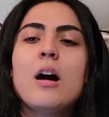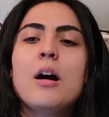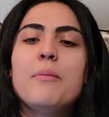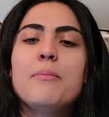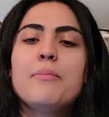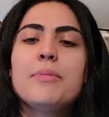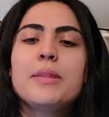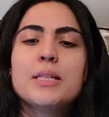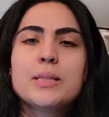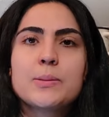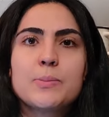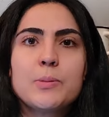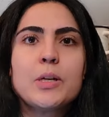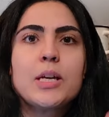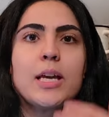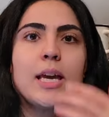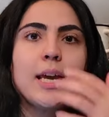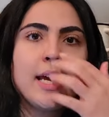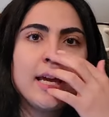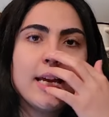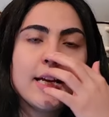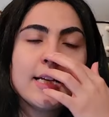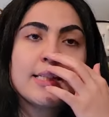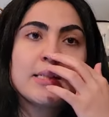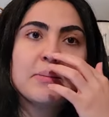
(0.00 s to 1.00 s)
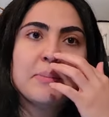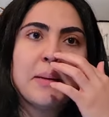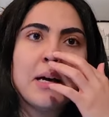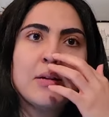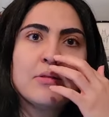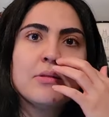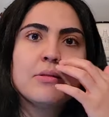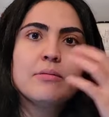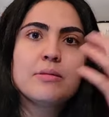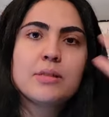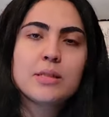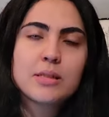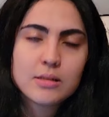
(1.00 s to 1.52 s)
This book, it's
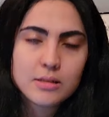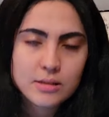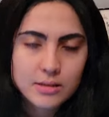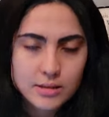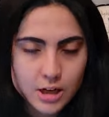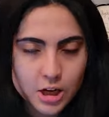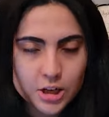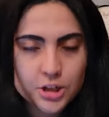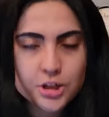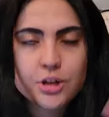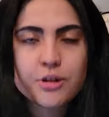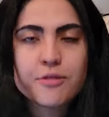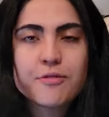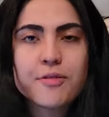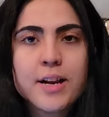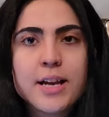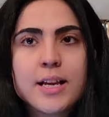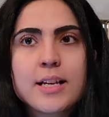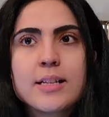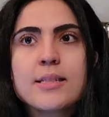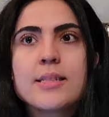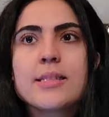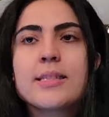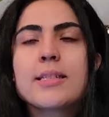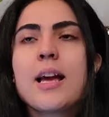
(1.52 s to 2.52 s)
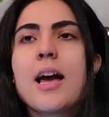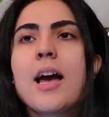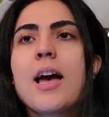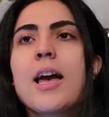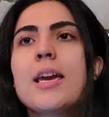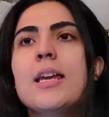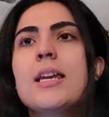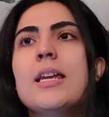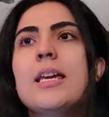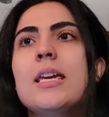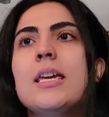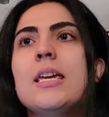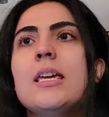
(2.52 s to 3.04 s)
about Dr.
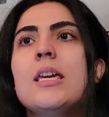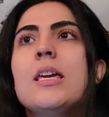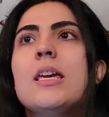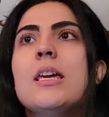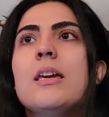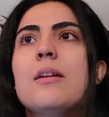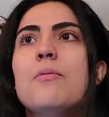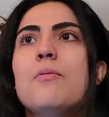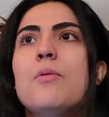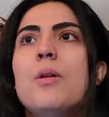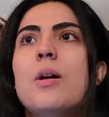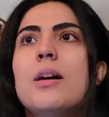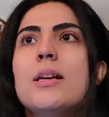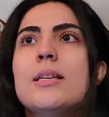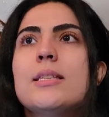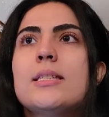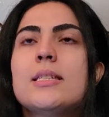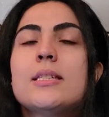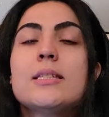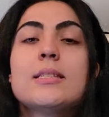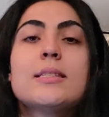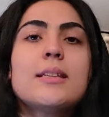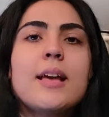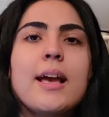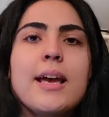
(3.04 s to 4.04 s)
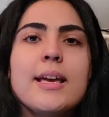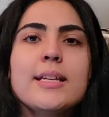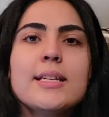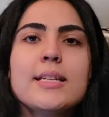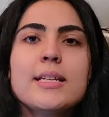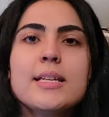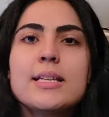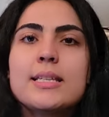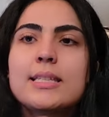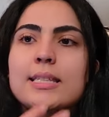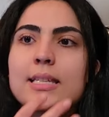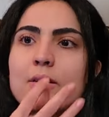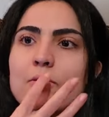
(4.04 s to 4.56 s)
Frankenstein. He was this
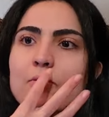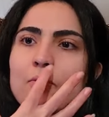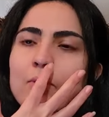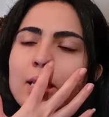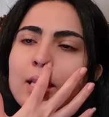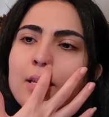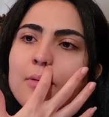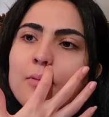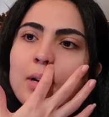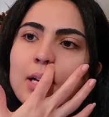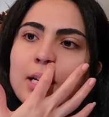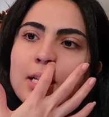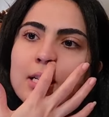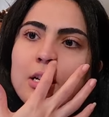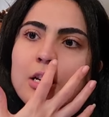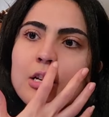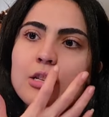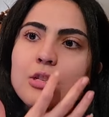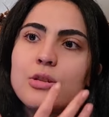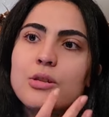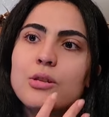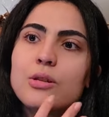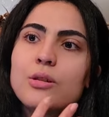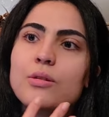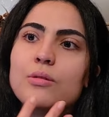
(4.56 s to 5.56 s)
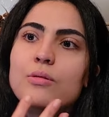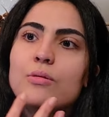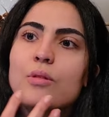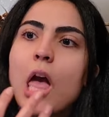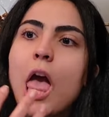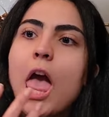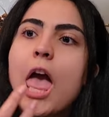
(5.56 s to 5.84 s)
scientist that really wanted to